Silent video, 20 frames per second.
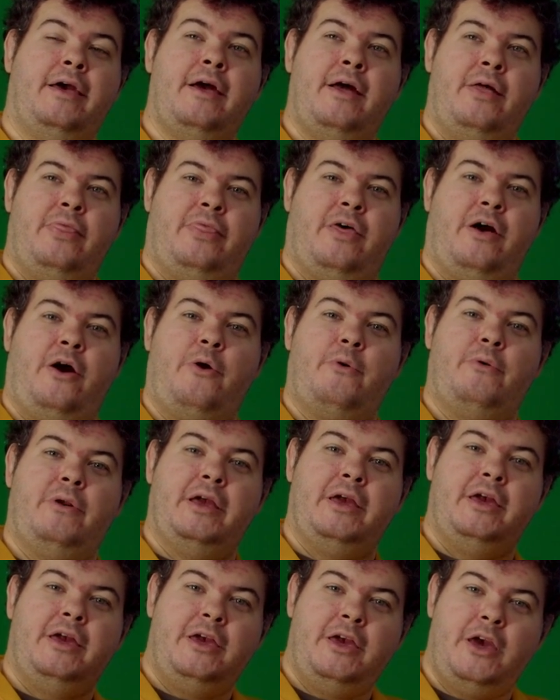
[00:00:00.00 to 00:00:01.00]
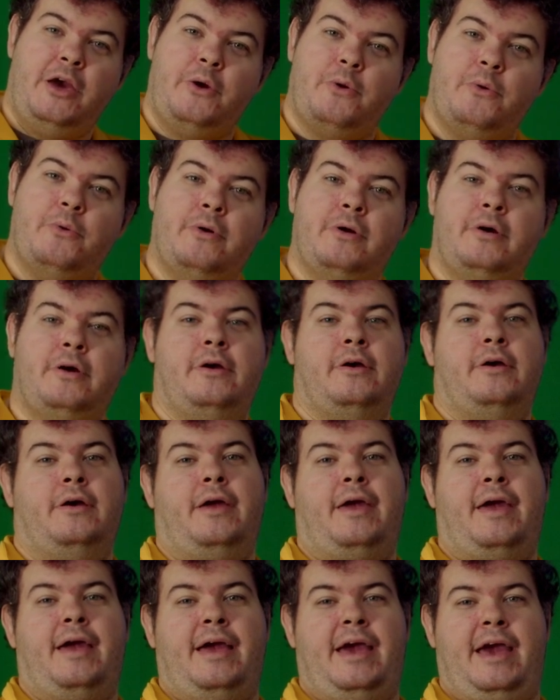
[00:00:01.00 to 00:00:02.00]
Thank you so much for watching,
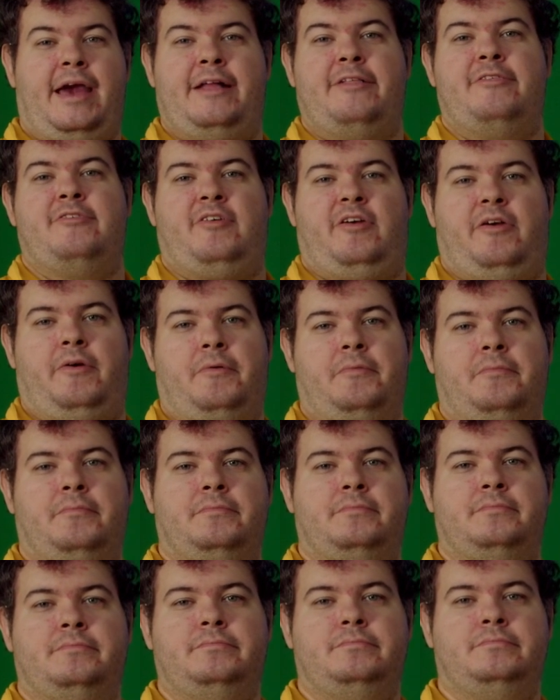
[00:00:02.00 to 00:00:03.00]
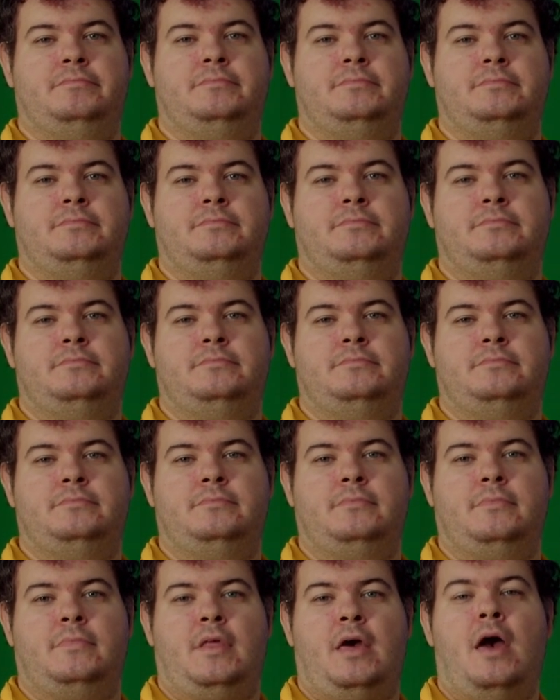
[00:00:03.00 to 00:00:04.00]
and I cannot wait for what you create.
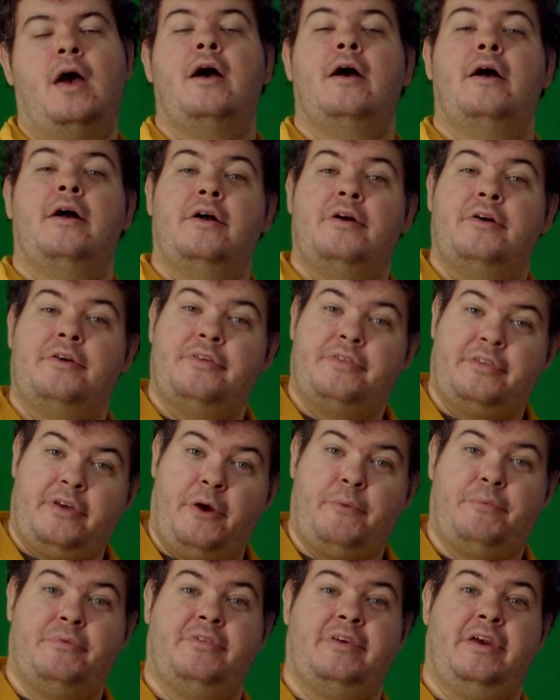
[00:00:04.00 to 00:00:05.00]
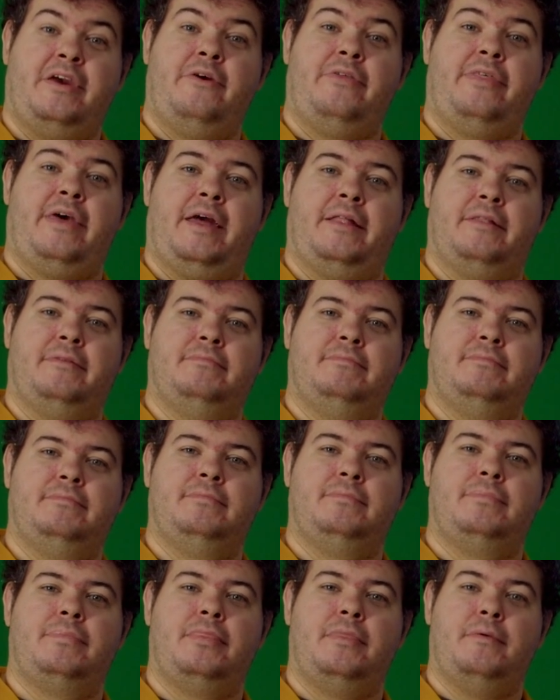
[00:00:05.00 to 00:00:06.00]
And in the next video,
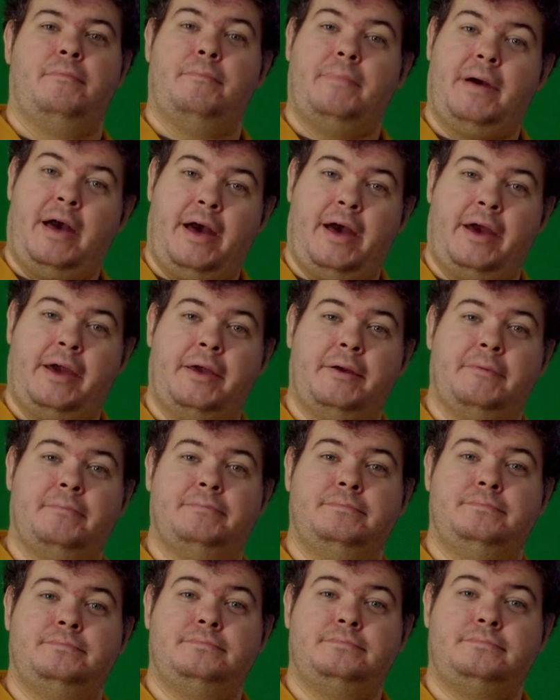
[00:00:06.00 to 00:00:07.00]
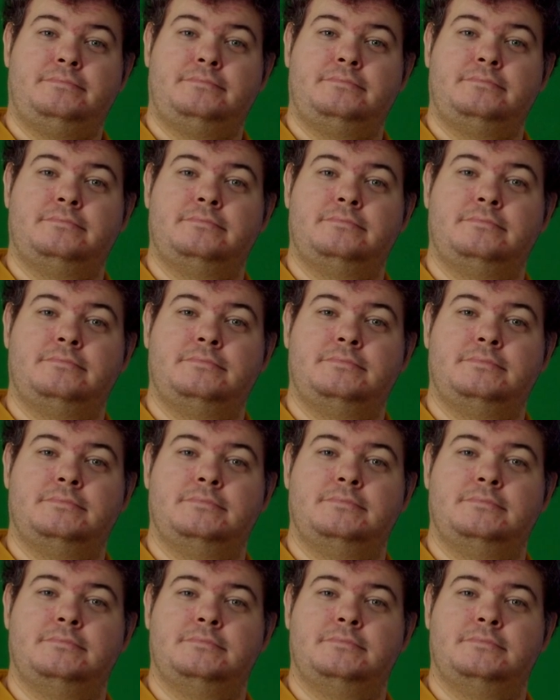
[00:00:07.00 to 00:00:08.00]
I'm going to show you how to
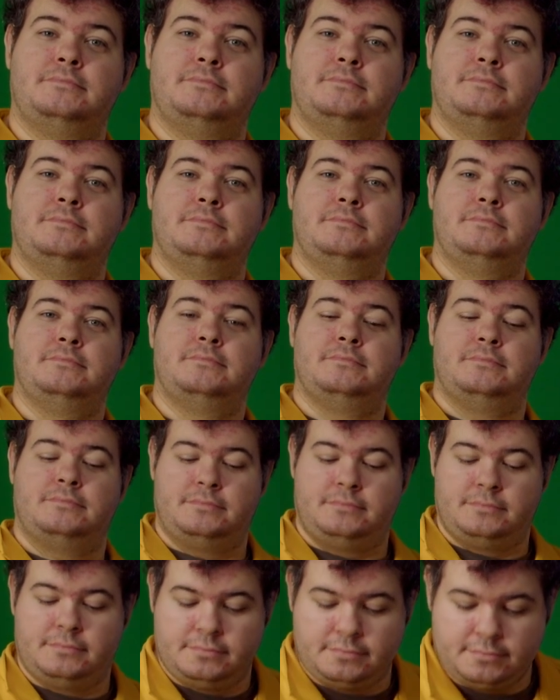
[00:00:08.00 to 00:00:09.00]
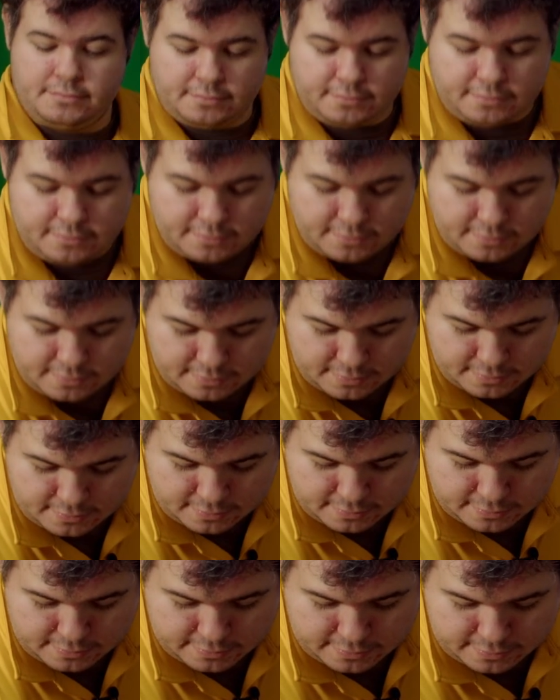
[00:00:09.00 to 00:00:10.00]
make a secret
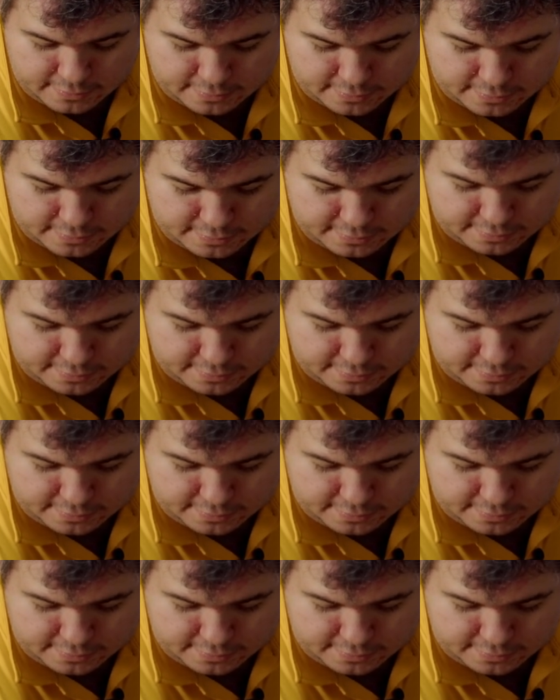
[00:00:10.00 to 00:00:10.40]
hideaway